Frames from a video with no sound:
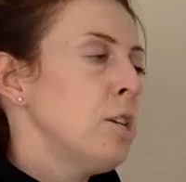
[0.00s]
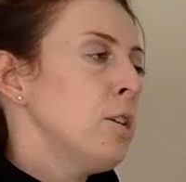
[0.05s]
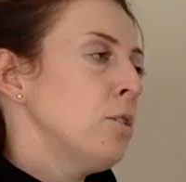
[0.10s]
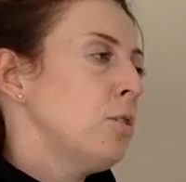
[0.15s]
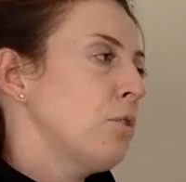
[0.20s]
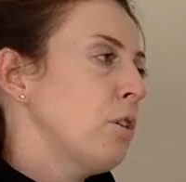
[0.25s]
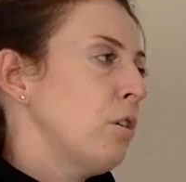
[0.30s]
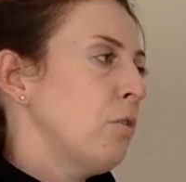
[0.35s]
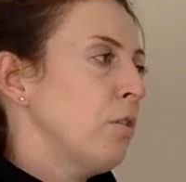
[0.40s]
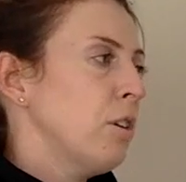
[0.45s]

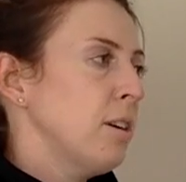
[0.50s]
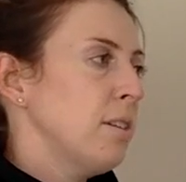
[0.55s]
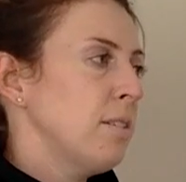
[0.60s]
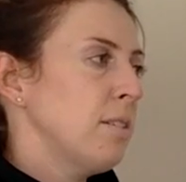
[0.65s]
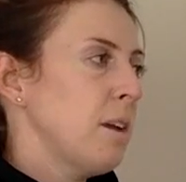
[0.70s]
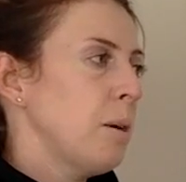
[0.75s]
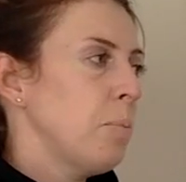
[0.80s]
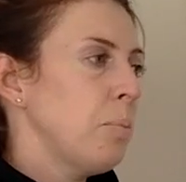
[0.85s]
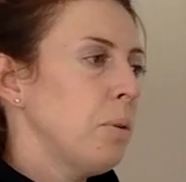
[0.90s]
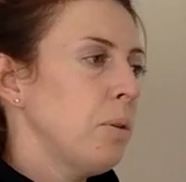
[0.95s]
So for
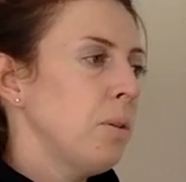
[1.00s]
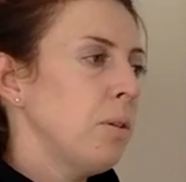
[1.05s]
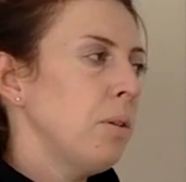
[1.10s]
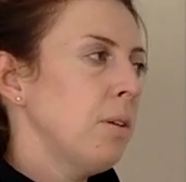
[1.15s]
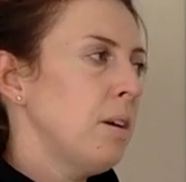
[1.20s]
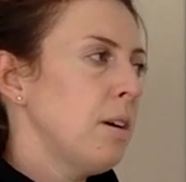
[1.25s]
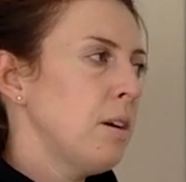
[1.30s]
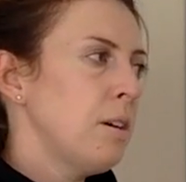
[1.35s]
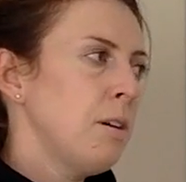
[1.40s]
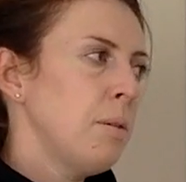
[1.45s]

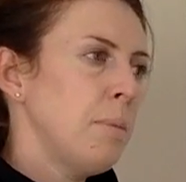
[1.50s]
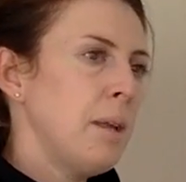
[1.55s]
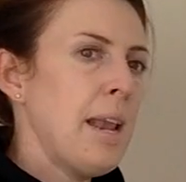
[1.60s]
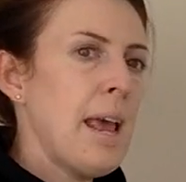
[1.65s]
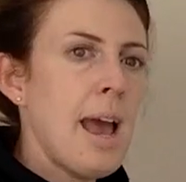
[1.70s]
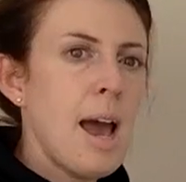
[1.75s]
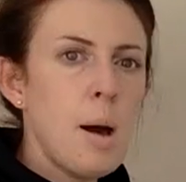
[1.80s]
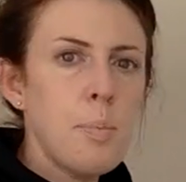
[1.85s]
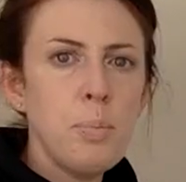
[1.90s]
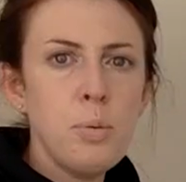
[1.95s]
example, an
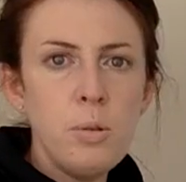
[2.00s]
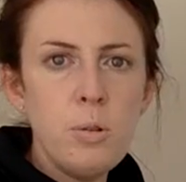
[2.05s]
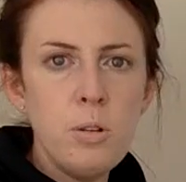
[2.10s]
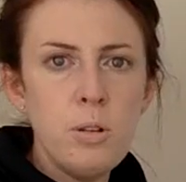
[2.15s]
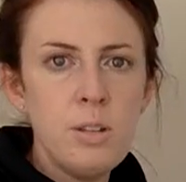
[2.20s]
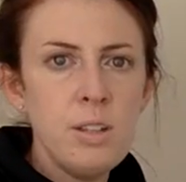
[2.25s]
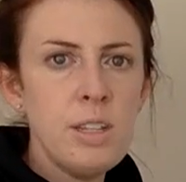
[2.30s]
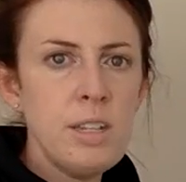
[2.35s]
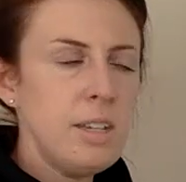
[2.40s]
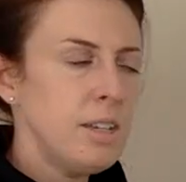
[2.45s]

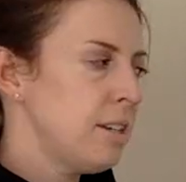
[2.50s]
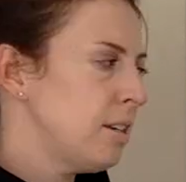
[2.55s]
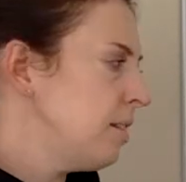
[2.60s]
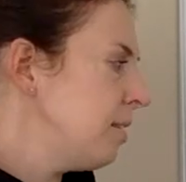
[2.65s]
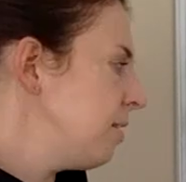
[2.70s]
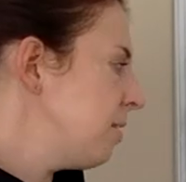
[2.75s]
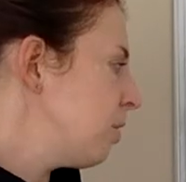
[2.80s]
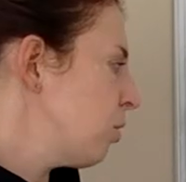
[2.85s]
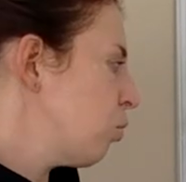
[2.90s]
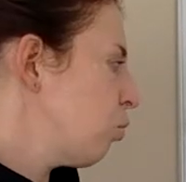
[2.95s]
apple
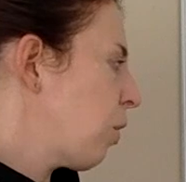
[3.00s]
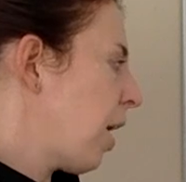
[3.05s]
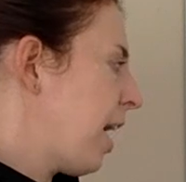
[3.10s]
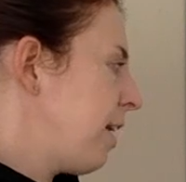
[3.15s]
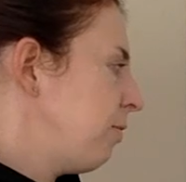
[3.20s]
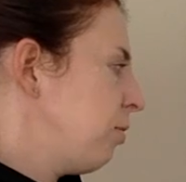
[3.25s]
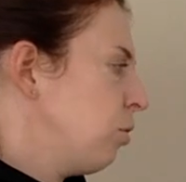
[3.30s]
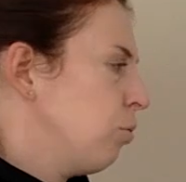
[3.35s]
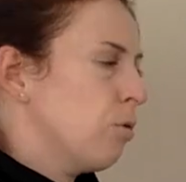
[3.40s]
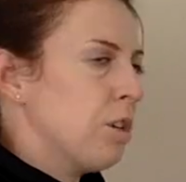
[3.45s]
is
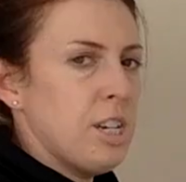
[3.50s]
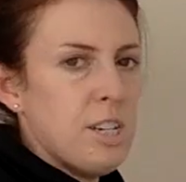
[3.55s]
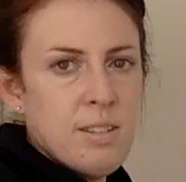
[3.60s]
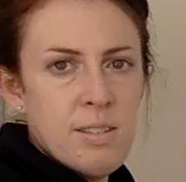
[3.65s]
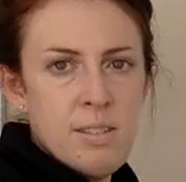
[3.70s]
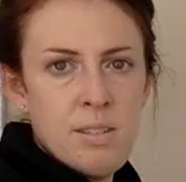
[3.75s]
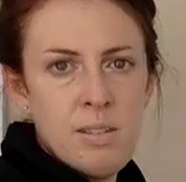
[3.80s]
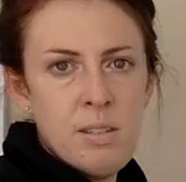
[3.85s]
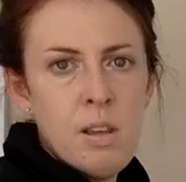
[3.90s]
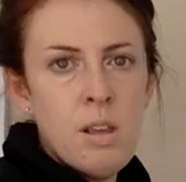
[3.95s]

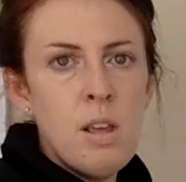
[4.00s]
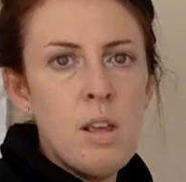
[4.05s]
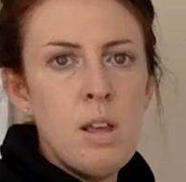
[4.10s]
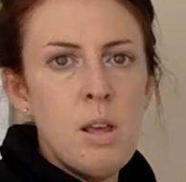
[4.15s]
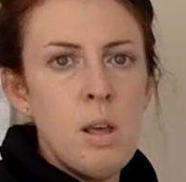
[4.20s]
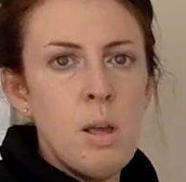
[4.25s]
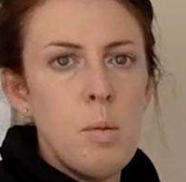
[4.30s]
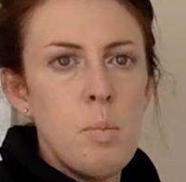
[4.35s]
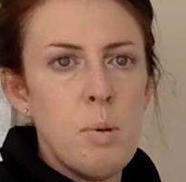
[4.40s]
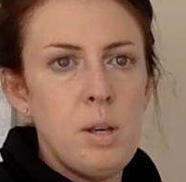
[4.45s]
rivalrous,
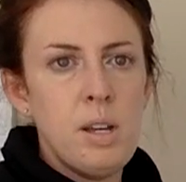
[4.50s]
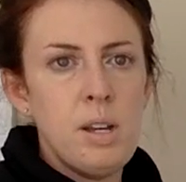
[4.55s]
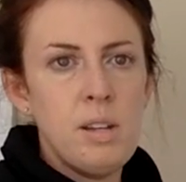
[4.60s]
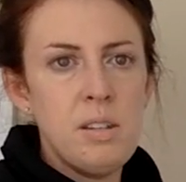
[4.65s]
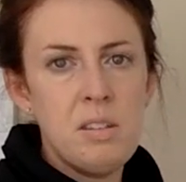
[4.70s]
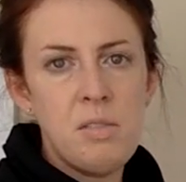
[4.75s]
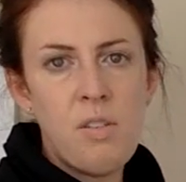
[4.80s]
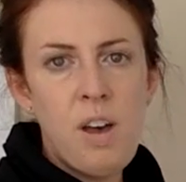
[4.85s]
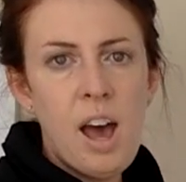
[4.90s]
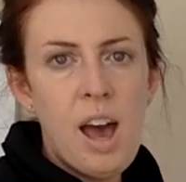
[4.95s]

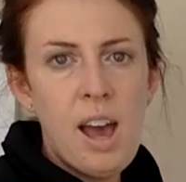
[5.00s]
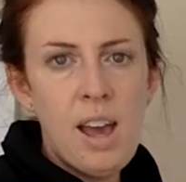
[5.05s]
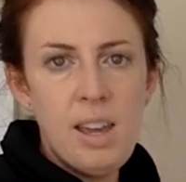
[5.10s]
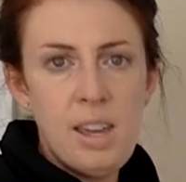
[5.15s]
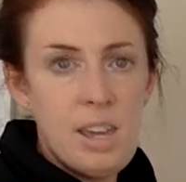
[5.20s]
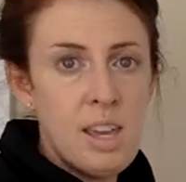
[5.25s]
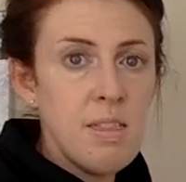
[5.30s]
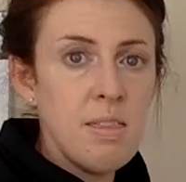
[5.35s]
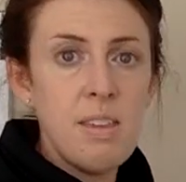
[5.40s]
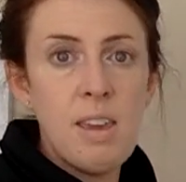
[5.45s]
because if I
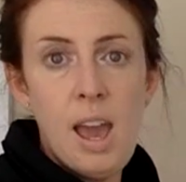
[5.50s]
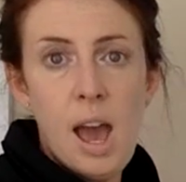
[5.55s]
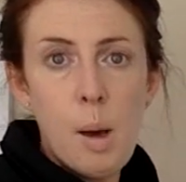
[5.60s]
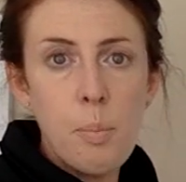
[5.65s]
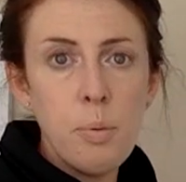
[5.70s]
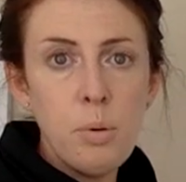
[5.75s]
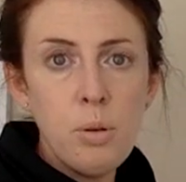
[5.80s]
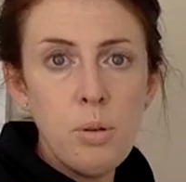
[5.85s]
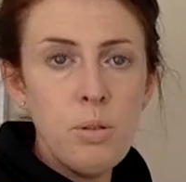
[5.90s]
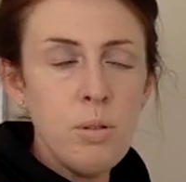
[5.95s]
eat the
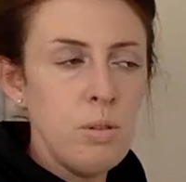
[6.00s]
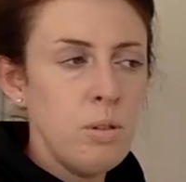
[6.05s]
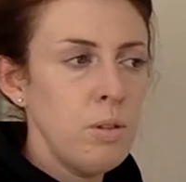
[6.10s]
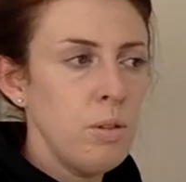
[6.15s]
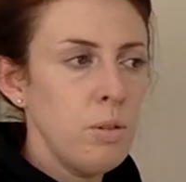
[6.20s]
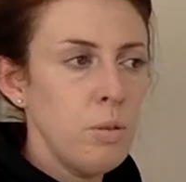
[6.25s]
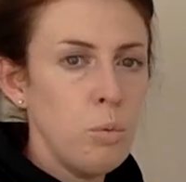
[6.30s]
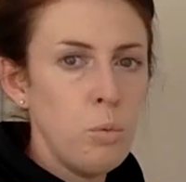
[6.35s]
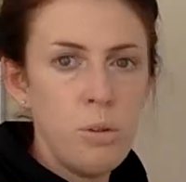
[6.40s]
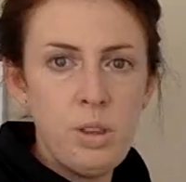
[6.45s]
apple,
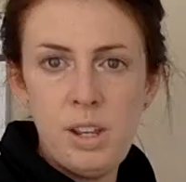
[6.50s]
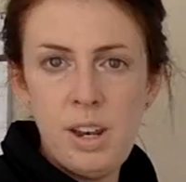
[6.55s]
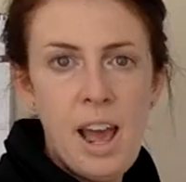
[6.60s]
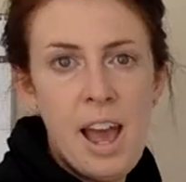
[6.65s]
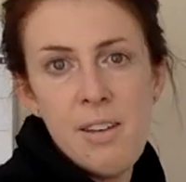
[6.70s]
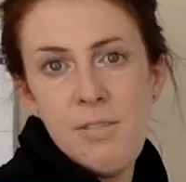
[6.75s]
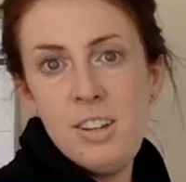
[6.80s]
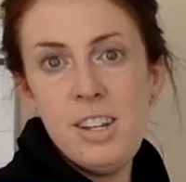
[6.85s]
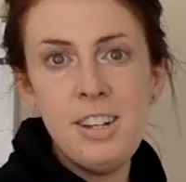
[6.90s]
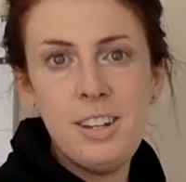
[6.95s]
well then
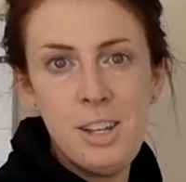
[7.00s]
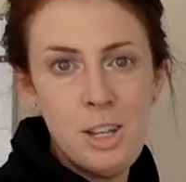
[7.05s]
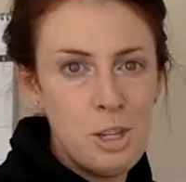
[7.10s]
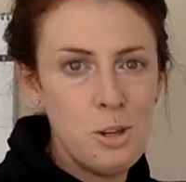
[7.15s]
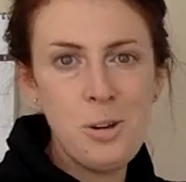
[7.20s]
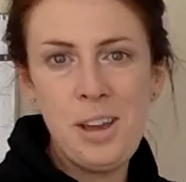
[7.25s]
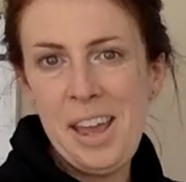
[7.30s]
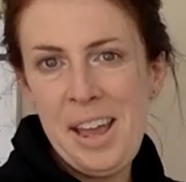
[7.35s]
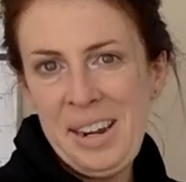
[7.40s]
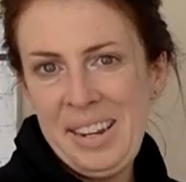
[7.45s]
I've eaten it,
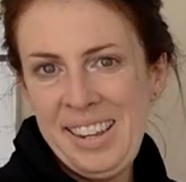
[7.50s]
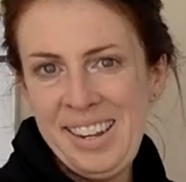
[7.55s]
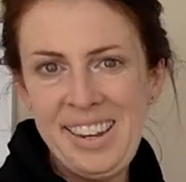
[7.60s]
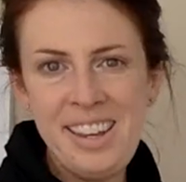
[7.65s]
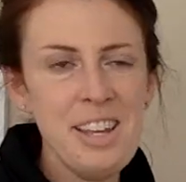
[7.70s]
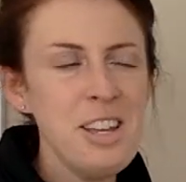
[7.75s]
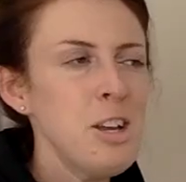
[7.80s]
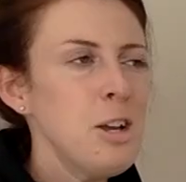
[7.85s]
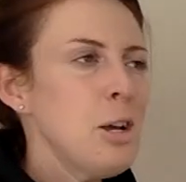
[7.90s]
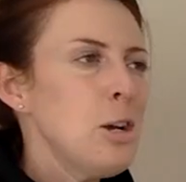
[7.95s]
you can't eat
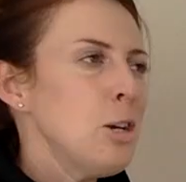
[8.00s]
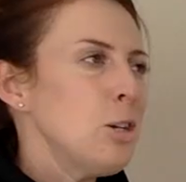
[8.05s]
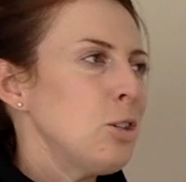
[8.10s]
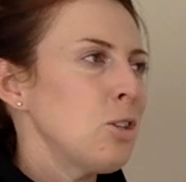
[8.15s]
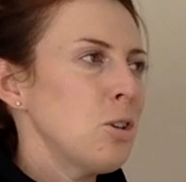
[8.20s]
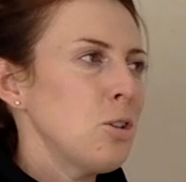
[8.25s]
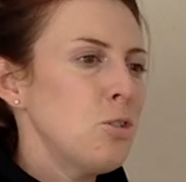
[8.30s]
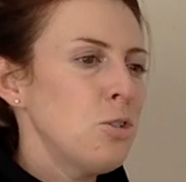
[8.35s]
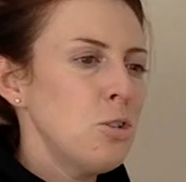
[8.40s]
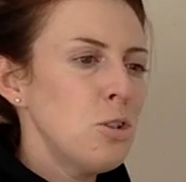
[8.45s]
it.
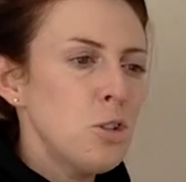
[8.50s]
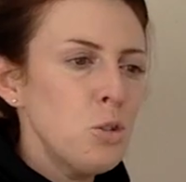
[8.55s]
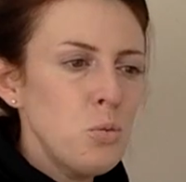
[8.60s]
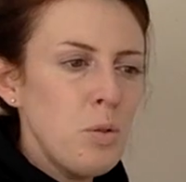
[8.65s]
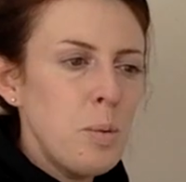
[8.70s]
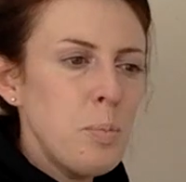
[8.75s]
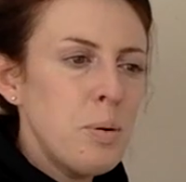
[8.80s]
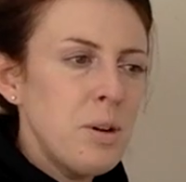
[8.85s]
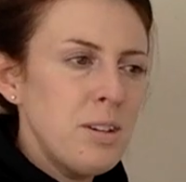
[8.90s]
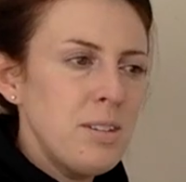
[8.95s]
So as soon as
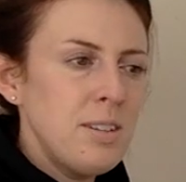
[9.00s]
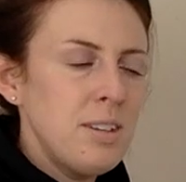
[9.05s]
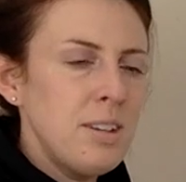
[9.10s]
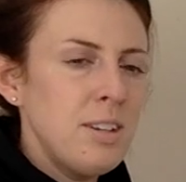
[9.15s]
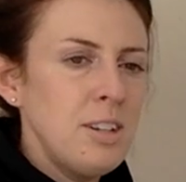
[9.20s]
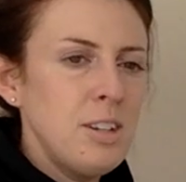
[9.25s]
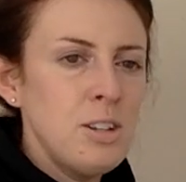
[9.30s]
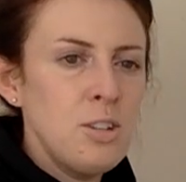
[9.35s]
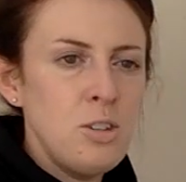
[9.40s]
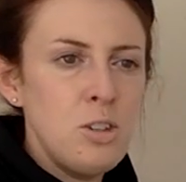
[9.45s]
one
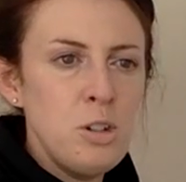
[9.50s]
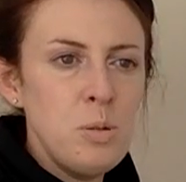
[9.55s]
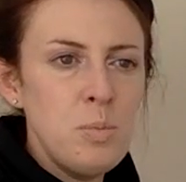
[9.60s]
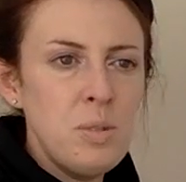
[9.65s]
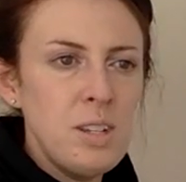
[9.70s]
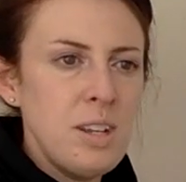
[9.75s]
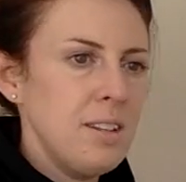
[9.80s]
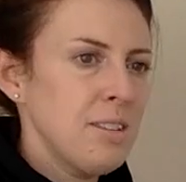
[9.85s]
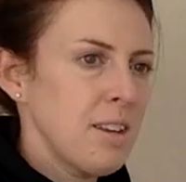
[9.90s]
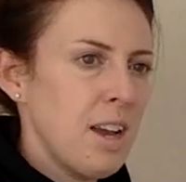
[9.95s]
person consumes
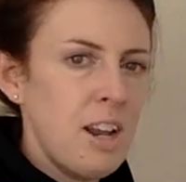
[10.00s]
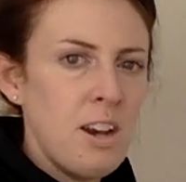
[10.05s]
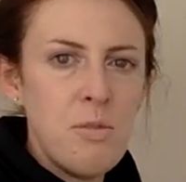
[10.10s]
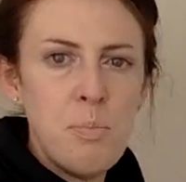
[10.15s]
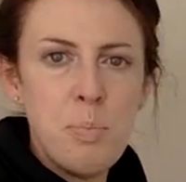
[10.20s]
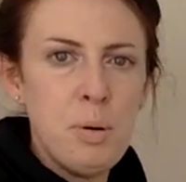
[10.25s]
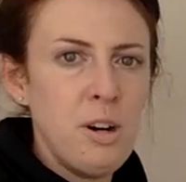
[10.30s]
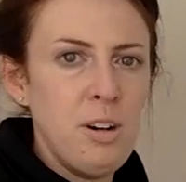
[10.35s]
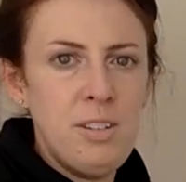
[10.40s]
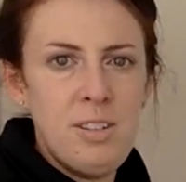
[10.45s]
it, it's kind
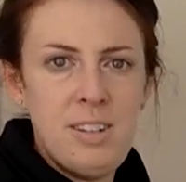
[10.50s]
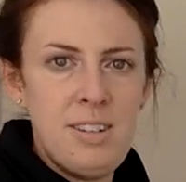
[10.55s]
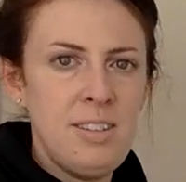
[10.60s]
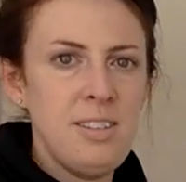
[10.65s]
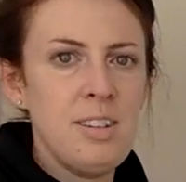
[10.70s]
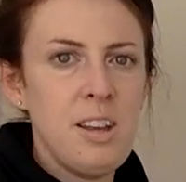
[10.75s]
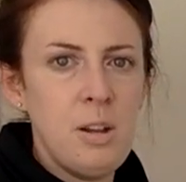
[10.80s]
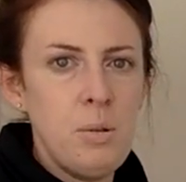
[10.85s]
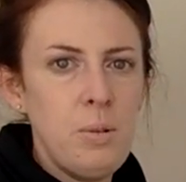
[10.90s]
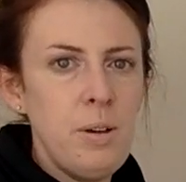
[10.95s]
of burnt,
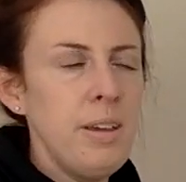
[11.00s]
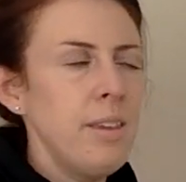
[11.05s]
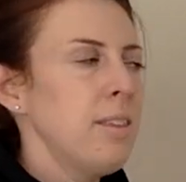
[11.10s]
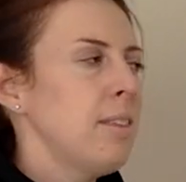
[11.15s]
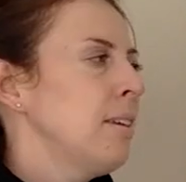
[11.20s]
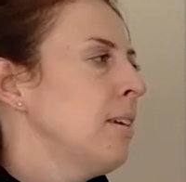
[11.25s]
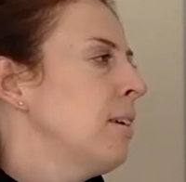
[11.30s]
it's done with.